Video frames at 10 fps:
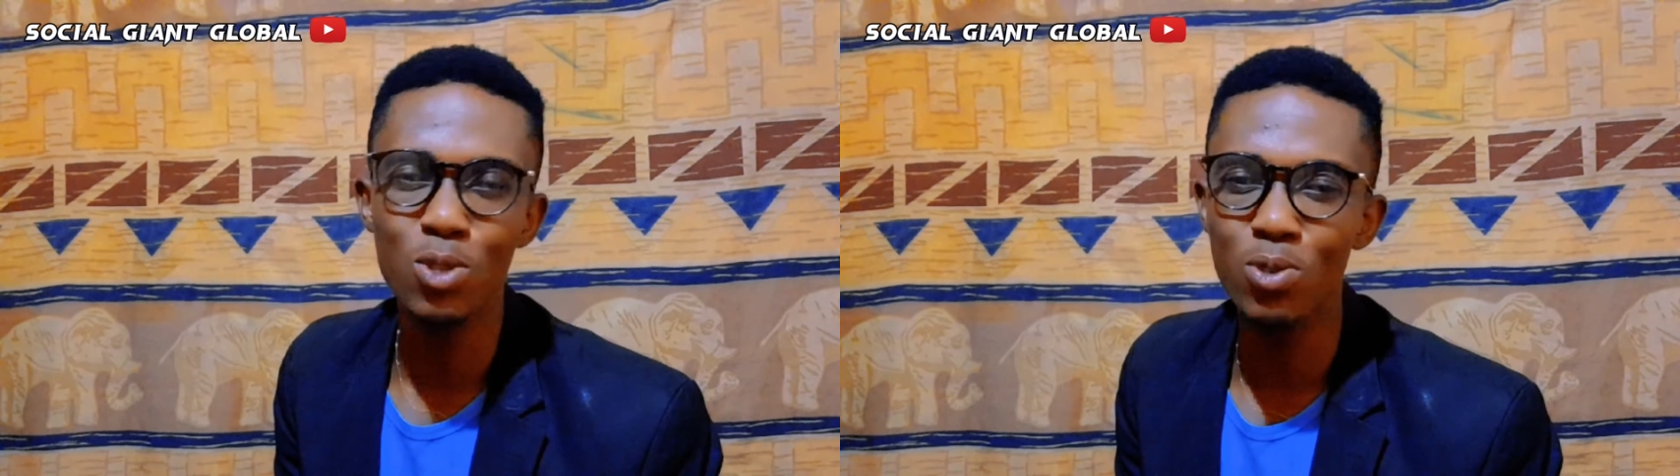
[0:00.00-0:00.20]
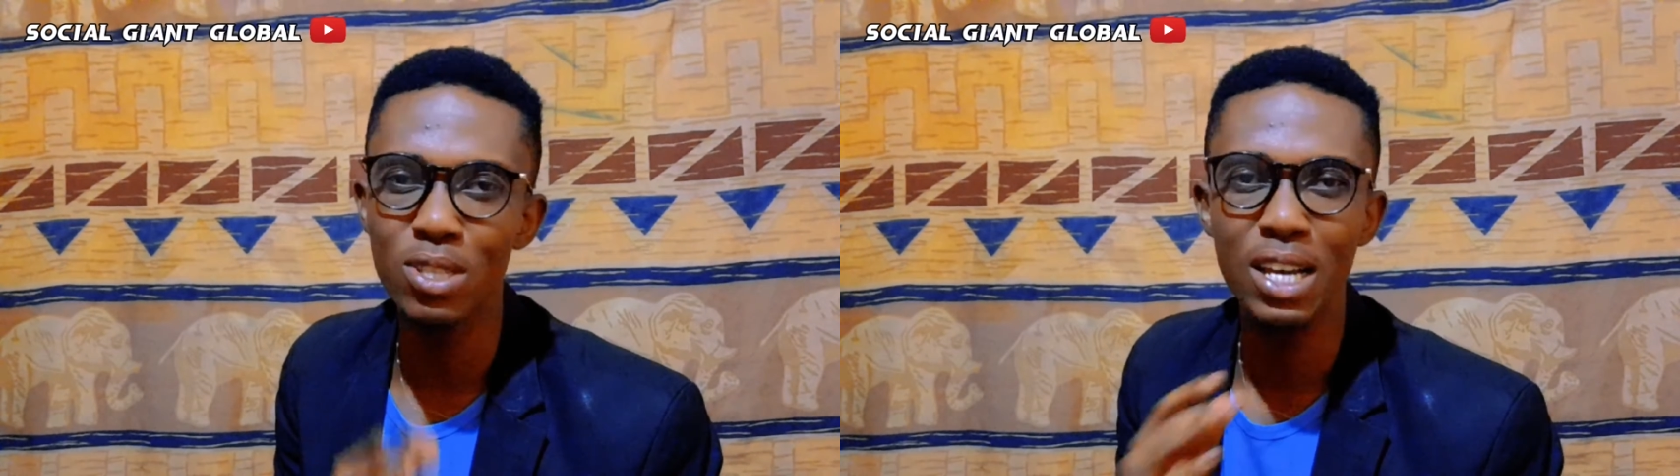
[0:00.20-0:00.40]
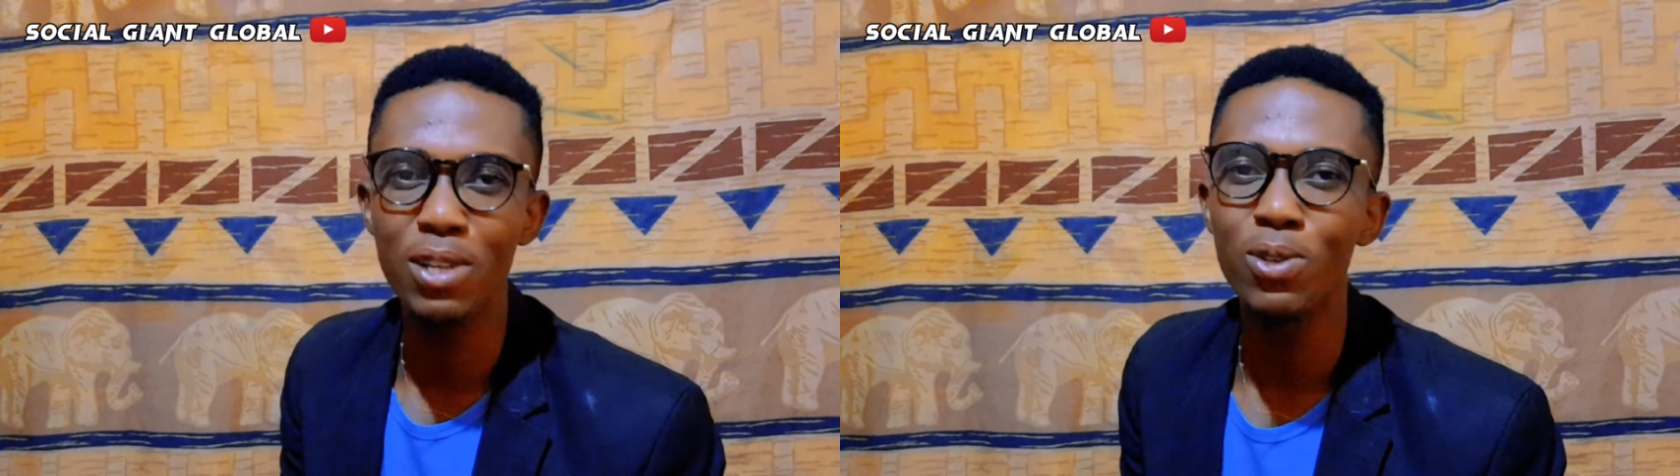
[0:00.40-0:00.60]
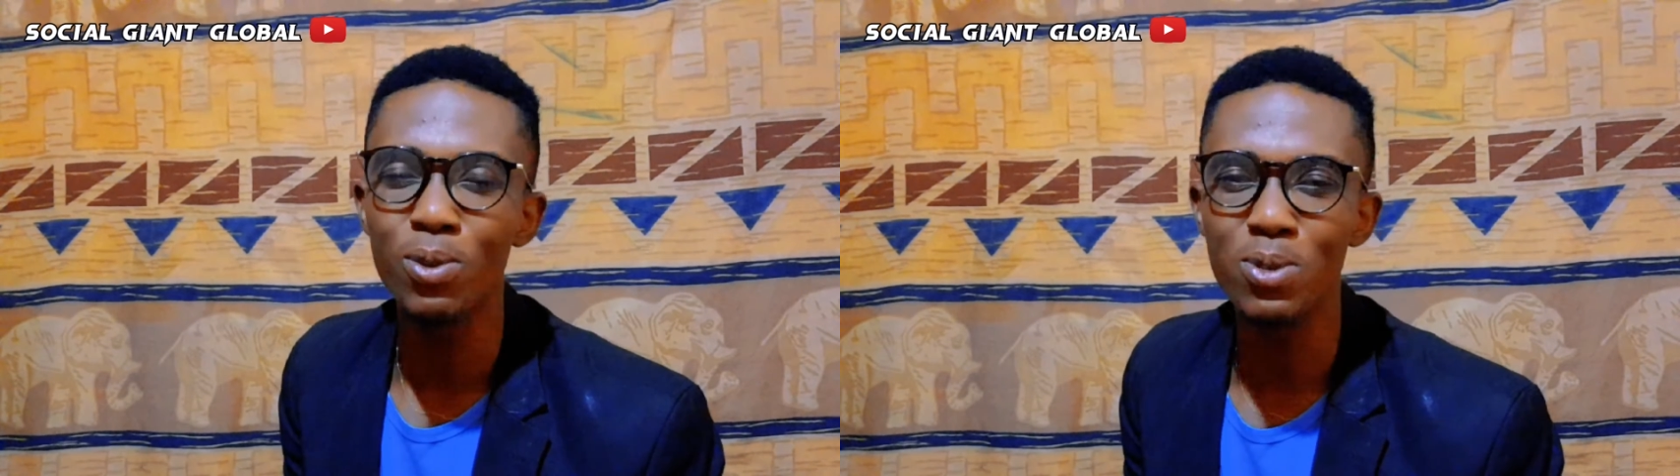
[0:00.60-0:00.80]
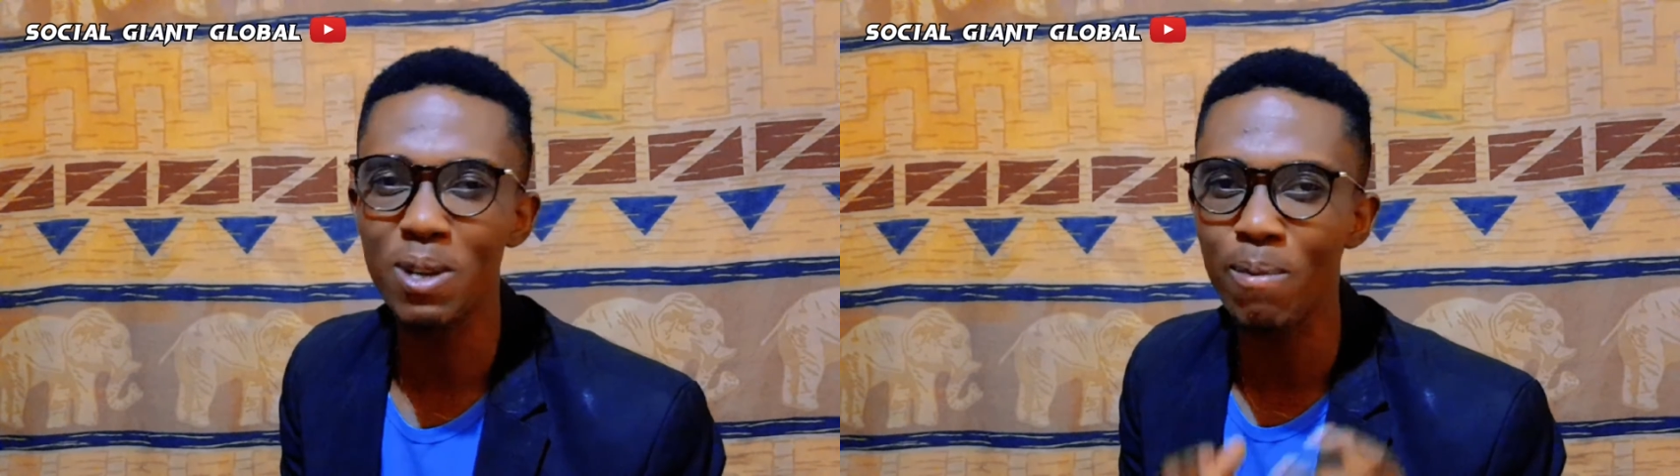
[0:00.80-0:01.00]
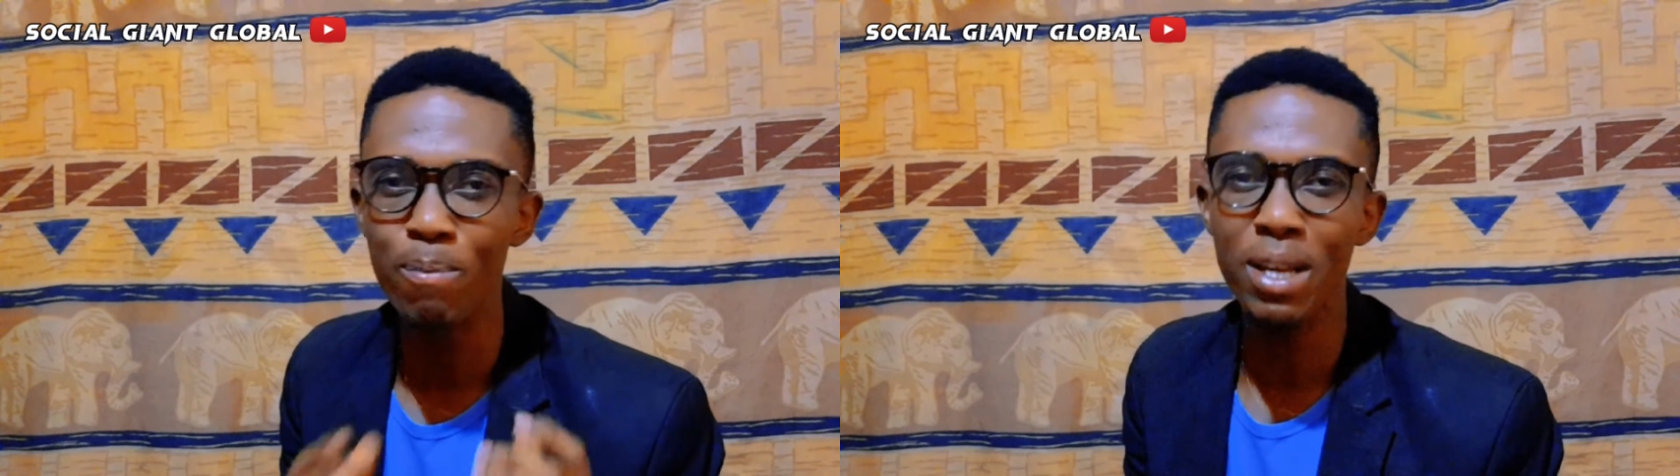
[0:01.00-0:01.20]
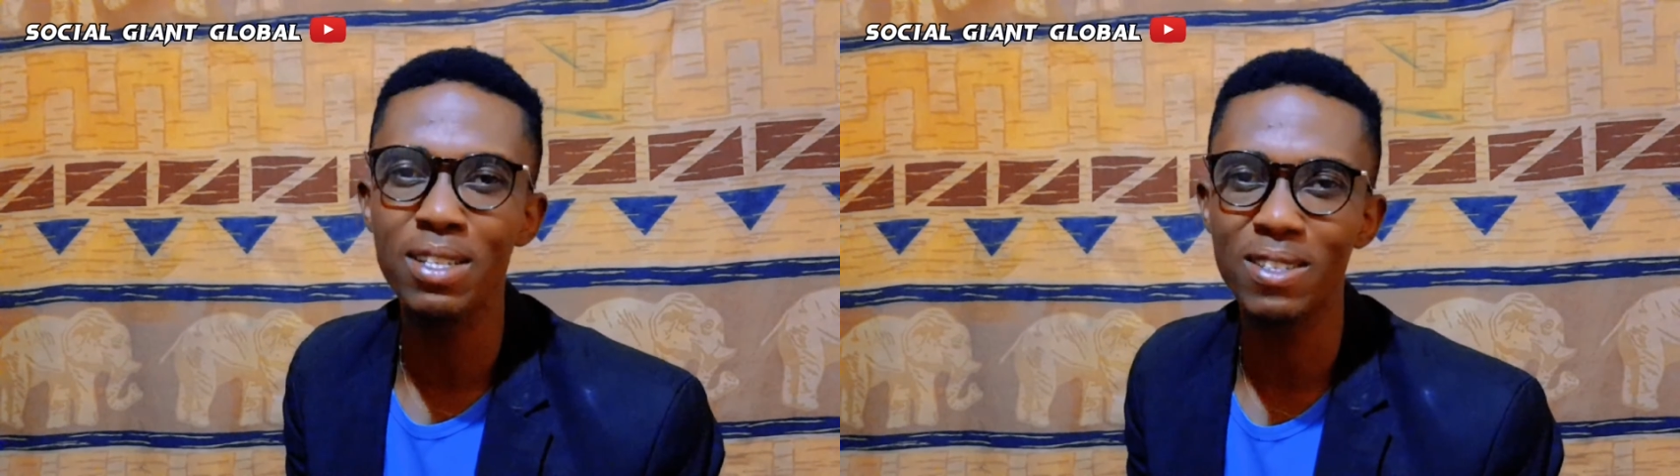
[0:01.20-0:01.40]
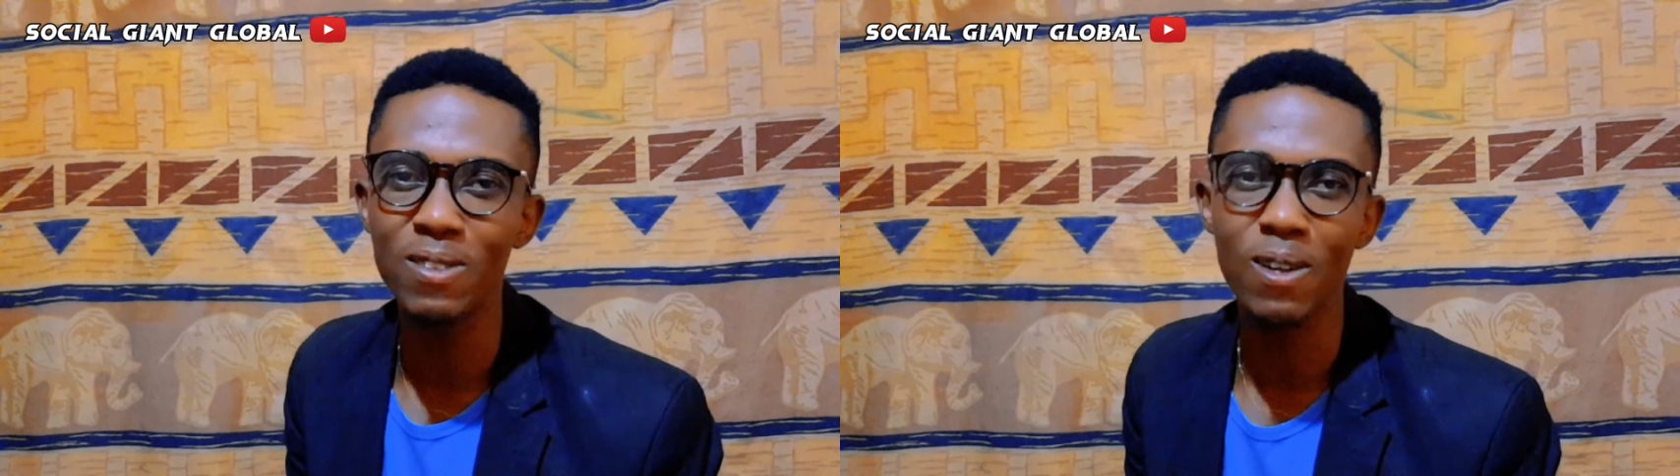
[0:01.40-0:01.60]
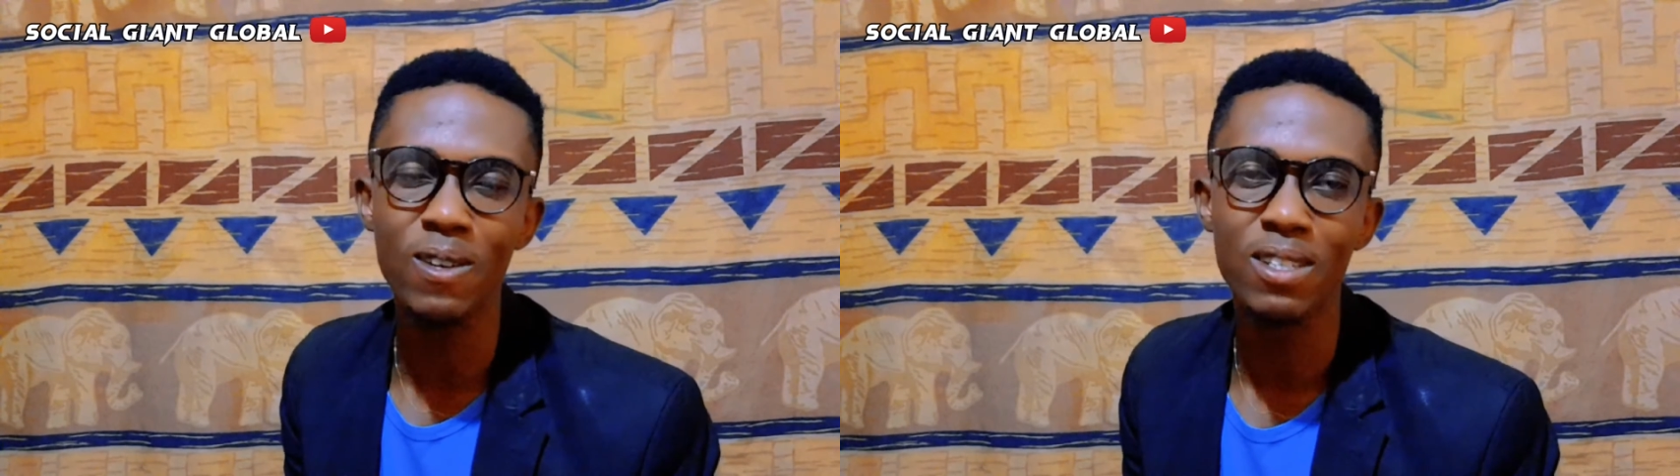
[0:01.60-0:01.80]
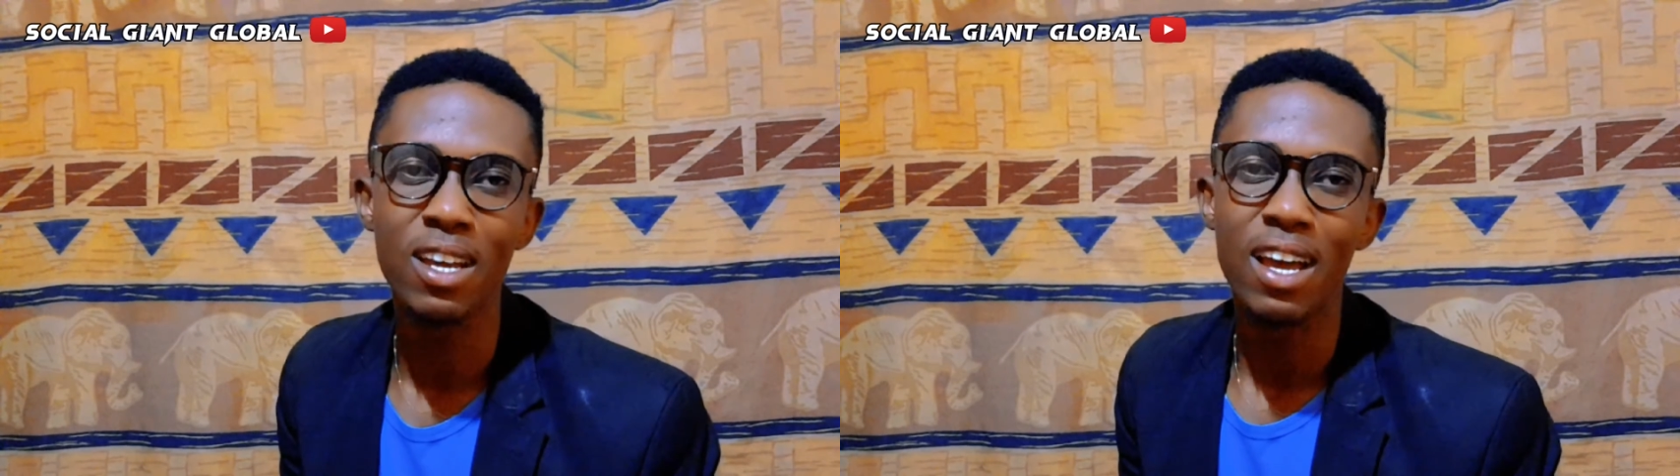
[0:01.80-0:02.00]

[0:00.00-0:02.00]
to take you through some basic knowledge